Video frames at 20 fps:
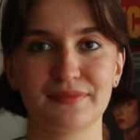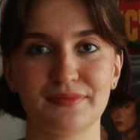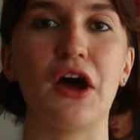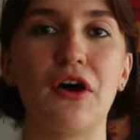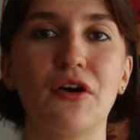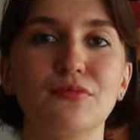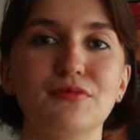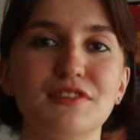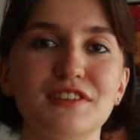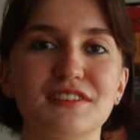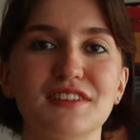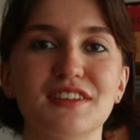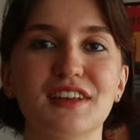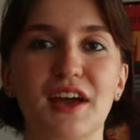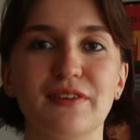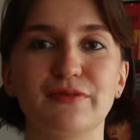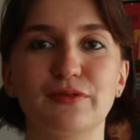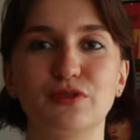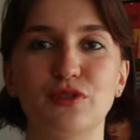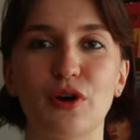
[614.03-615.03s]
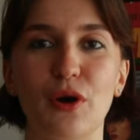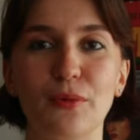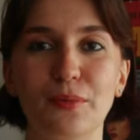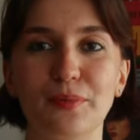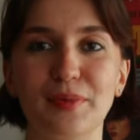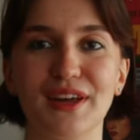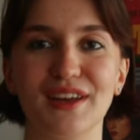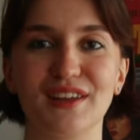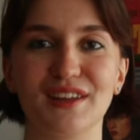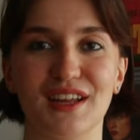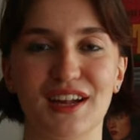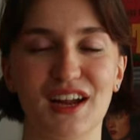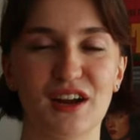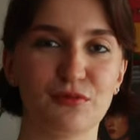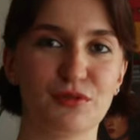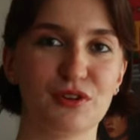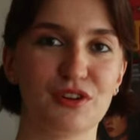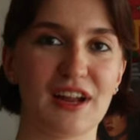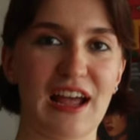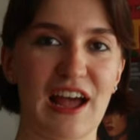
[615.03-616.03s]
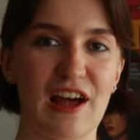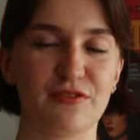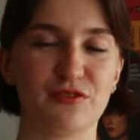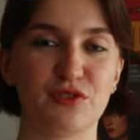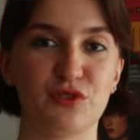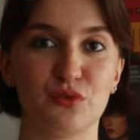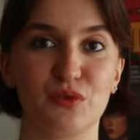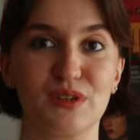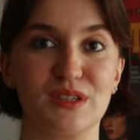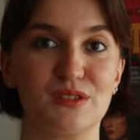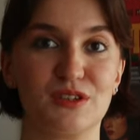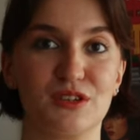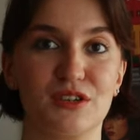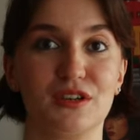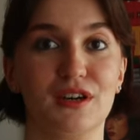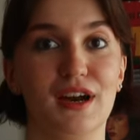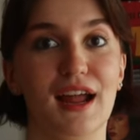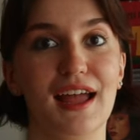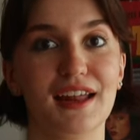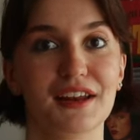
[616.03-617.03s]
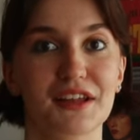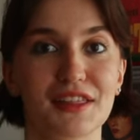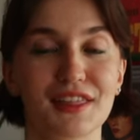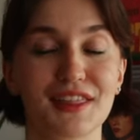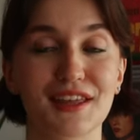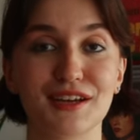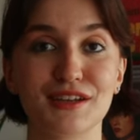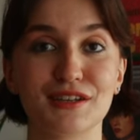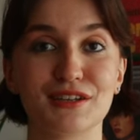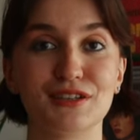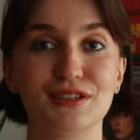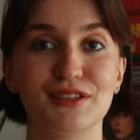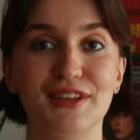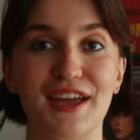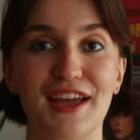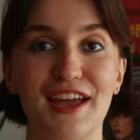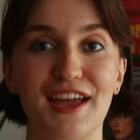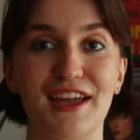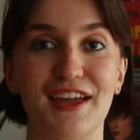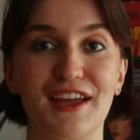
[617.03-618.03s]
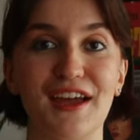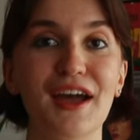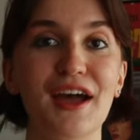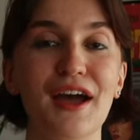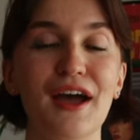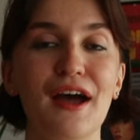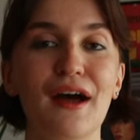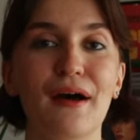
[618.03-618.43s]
Now, obviously, I was hoping that I wouldn't have to return anything today,